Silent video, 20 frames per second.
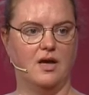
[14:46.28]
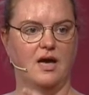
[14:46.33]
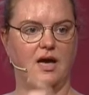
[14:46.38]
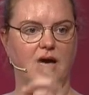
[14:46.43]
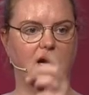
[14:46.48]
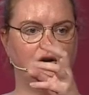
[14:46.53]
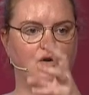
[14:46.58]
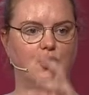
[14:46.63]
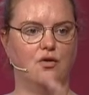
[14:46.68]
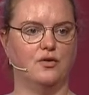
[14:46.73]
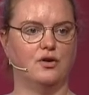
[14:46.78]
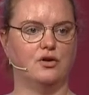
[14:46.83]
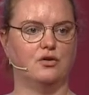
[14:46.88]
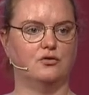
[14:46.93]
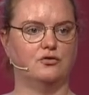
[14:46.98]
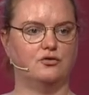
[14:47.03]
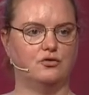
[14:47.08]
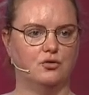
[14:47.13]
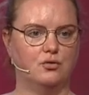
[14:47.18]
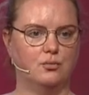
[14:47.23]
And on the
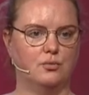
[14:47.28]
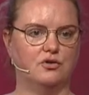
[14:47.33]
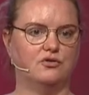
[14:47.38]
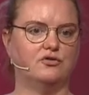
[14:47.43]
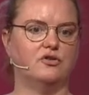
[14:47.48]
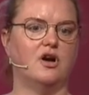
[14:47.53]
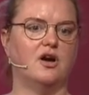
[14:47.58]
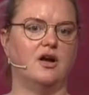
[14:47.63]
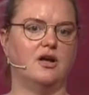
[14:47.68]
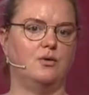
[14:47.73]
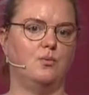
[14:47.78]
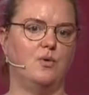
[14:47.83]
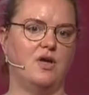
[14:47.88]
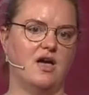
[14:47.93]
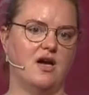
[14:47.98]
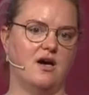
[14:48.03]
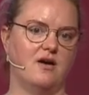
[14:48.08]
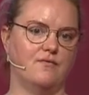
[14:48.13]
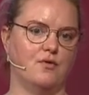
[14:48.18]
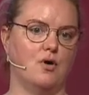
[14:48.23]
consumer side, we
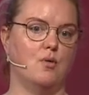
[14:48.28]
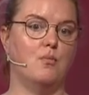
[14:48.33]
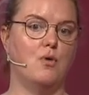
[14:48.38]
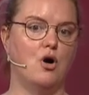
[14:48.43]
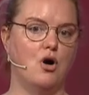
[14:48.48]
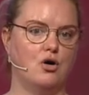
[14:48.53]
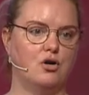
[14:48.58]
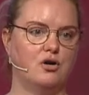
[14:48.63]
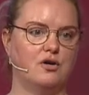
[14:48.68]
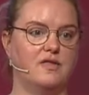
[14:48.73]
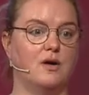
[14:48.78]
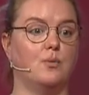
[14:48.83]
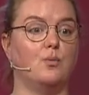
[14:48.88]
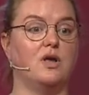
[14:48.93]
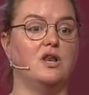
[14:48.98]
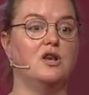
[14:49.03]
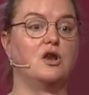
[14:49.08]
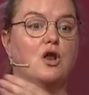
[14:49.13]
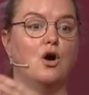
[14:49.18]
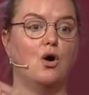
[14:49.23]
have a mock that
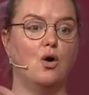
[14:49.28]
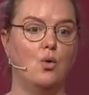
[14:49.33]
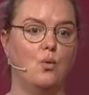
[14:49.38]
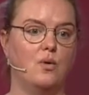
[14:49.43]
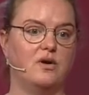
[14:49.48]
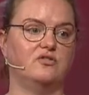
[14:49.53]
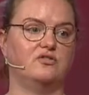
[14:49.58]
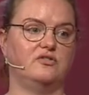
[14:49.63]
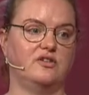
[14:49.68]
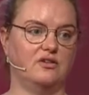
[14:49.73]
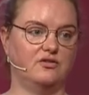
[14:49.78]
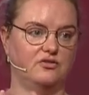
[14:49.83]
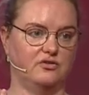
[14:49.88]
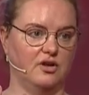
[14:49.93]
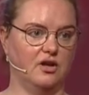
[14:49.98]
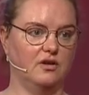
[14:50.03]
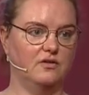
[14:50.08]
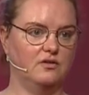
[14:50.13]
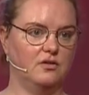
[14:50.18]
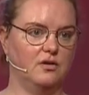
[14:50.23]
we know is
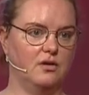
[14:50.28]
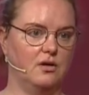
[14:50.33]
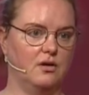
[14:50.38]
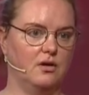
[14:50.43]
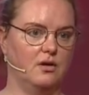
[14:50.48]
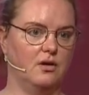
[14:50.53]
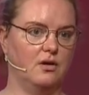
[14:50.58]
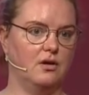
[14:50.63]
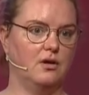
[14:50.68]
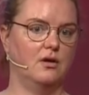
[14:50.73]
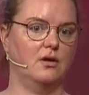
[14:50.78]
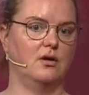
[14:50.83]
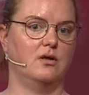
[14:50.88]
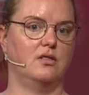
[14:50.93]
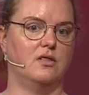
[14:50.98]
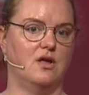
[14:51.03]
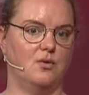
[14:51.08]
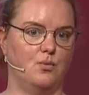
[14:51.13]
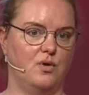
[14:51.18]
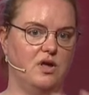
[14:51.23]
tested
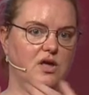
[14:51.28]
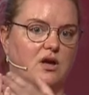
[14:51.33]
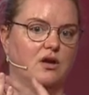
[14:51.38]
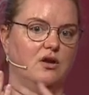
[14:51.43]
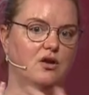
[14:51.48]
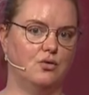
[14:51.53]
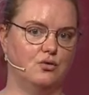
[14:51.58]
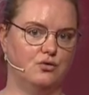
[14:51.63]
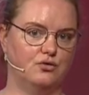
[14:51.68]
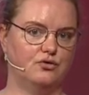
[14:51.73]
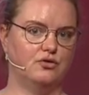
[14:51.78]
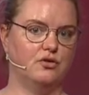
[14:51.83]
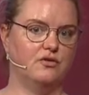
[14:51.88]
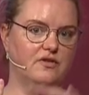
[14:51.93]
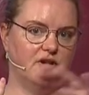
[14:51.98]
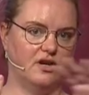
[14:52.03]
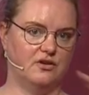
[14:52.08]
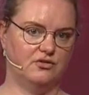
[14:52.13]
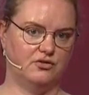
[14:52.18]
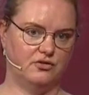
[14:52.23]
that we can use to
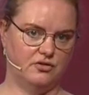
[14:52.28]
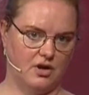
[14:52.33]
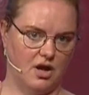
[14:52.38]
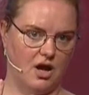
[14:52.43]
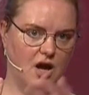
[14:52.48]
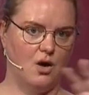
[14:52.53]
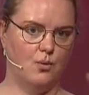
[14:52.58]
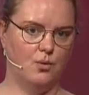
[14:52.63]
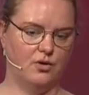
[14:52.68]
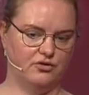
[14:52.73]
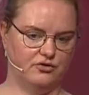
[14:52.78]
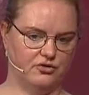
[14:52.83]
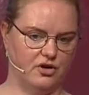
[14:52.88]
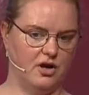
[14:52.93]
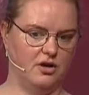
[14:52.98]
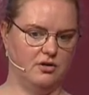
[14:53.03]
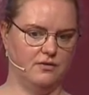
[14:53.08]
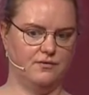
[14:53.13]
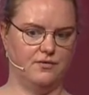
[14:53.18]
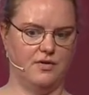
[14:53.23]
test our
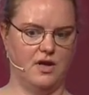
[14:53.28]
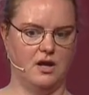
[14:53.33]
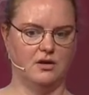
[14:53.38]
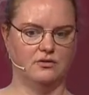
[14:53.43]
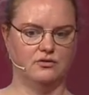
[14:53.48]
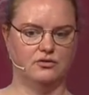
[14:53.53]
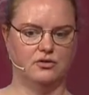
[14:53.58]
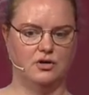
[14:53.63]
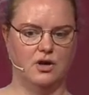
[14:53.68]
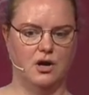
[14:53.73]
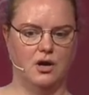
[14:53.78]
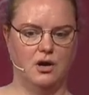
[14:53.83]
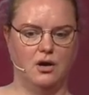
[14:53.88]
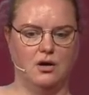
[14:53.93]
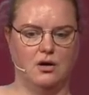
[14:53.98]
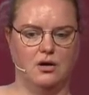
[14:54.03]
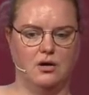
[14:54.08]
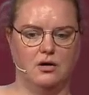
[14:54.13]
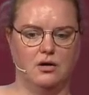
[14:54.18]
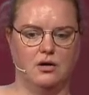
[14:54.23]
side of things.
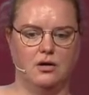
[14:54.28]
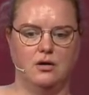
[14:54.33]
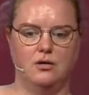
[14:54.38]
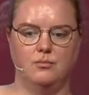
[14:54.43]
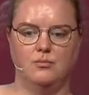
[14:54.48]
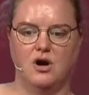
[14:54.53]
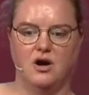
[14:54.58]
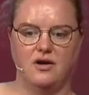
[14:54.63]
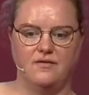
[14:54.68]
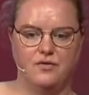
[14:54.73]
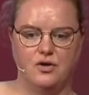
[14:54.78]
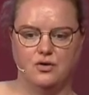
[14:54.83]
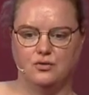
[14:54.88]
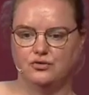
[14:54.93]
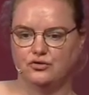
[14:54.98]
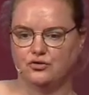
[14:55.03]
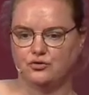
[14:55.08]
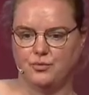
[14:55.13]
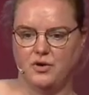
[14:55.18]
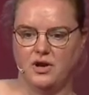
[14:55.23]
Um, I've
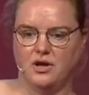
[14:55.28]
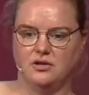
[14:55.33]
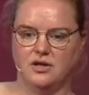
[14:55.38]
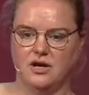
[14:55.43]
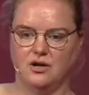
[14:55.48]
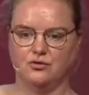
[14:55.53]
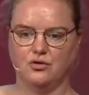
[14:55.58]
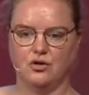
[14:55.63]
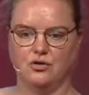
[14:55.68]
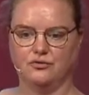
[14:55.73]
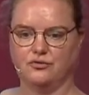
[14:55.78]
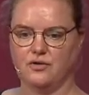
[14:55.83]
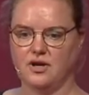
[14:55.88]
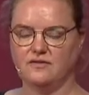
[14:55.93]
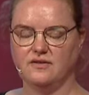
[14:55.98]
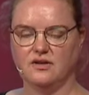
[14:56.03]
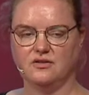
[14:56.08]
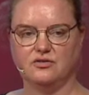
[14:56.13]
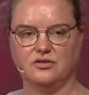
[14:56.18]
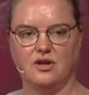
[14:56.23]
used Spring Cloud
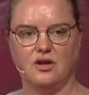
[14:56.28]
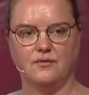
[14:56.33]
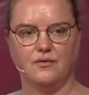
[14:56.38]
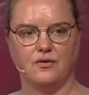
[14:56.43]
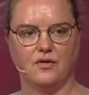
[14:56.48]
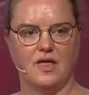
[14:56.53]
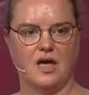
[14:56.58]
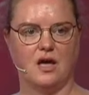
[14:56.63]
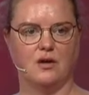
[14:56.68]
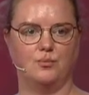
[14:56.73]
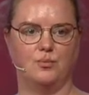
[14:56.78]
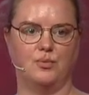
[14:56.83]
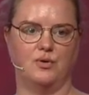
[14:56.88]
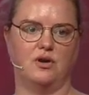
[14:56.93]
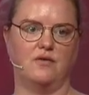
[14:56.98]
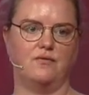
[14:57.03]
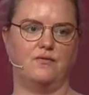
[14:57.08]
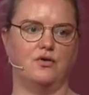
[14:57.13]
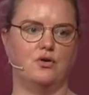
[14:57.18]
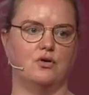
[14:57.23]
contract testing for that, but
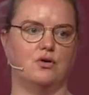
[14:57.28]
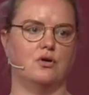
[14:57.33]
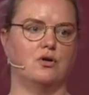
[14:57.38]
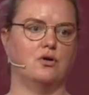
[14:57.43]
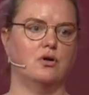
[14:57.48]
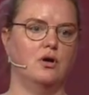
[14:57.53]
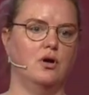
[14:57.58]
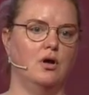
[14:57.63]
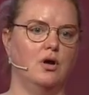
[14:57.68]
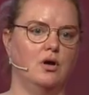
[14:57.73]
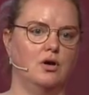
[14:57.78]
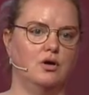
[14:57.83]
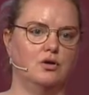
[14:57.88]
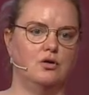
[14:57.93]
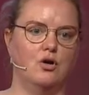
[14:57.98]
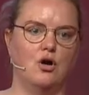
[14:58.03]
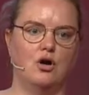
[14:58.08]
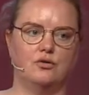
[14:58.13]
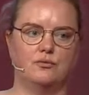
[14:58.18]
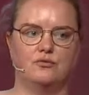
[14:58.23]
if you're
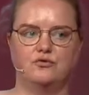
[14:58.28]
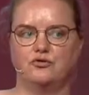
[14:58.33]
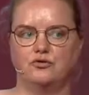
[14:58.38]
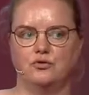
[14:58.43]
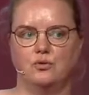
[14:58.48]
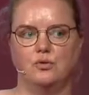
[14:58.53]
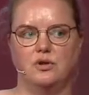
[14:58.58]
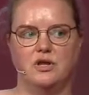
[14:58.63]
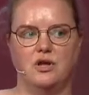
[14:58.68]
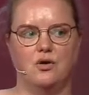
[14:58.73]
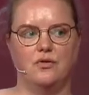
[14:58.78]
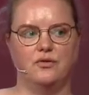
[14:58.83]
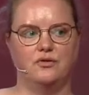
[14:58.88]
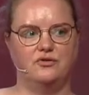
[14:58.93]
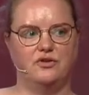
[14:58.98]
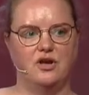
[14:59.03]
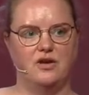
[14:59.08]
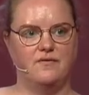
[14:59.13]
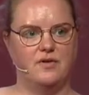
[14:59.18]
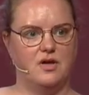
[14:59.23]
not solely on the
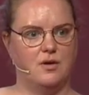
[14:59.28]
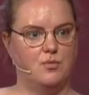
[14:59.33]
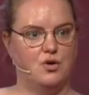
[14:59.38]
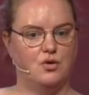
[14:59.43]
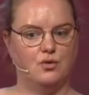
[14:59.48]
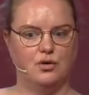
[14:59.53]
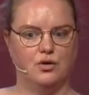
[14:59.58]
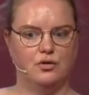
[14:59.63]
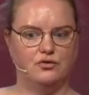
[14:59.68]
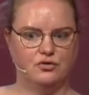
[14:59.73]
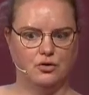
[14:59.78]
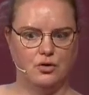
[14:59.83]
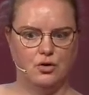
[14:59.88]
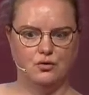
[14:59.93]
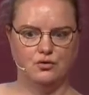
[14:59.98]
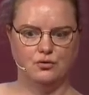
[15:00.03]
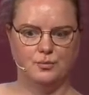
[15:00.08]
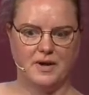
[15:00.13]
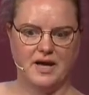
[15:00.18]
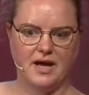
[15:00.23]
J V M, you can also
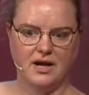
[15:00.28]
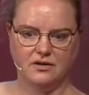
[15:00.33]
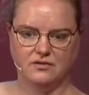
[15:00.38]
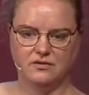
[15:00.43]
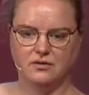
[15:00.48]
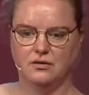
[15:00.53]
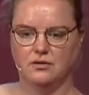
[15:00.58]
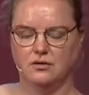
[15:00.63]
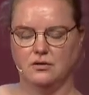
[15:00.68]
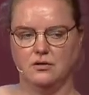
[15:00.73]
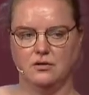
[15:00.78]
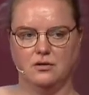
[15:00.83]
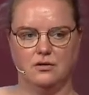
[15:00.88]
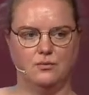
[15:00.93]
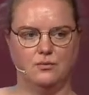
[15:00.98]
use Pact, uh,